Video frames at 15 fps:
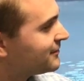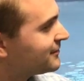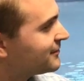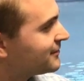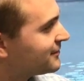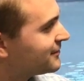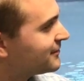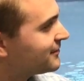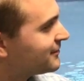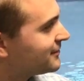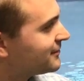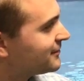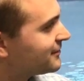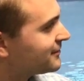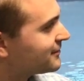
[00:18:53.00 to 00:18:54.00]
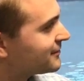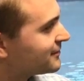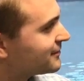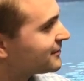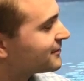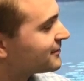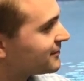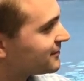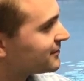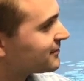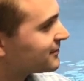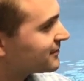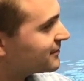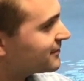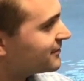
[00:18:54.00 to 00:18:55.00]

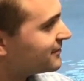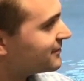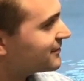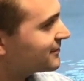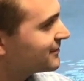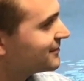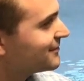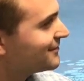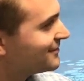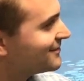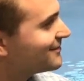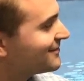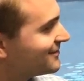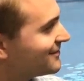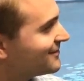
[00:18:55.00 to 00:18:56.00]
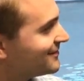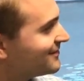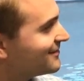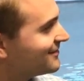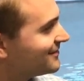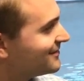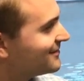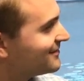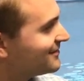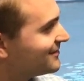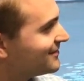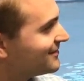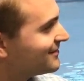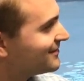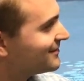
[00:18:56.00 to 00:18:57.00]

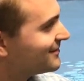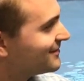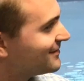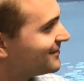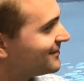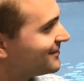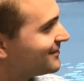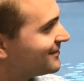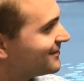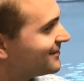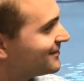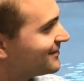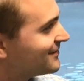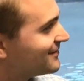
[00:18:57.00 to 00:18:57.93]
The person shown says nothing.